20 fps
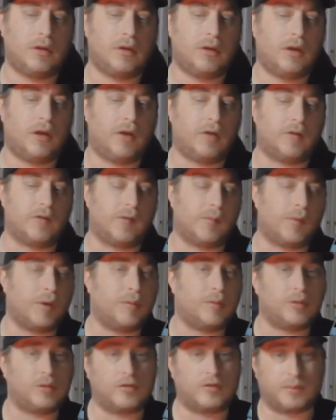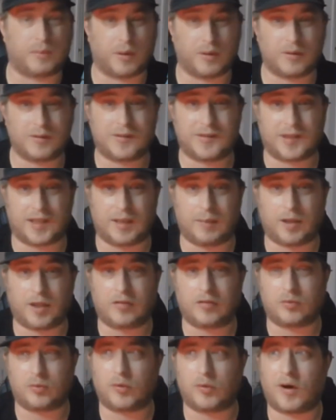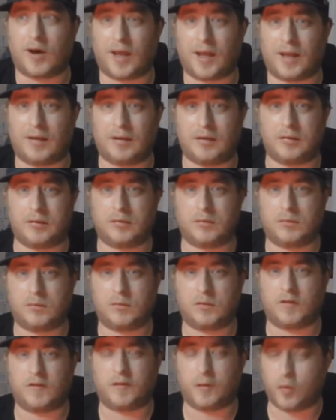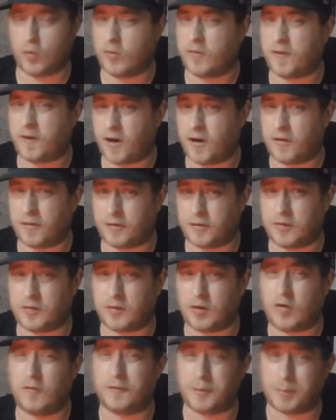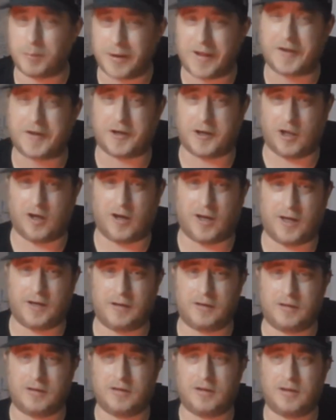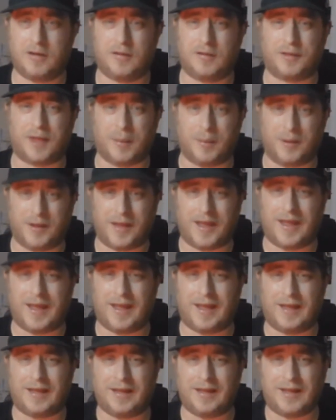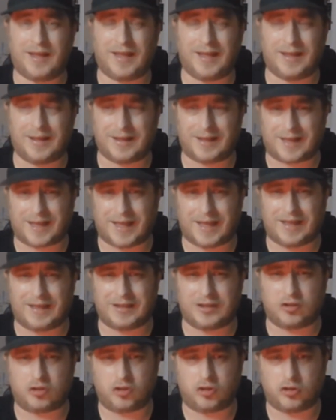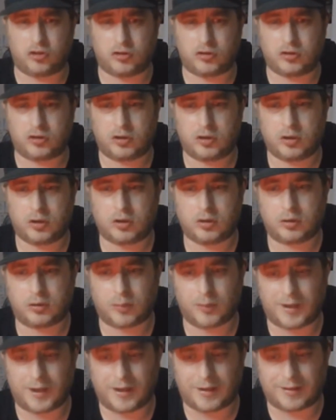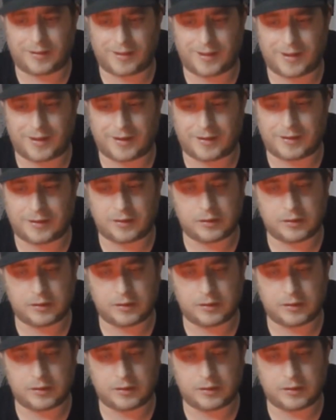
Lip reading: and the Samoan SWAT team. That's right, the forefathers of the bloodline. They were there in the cage doing their thing.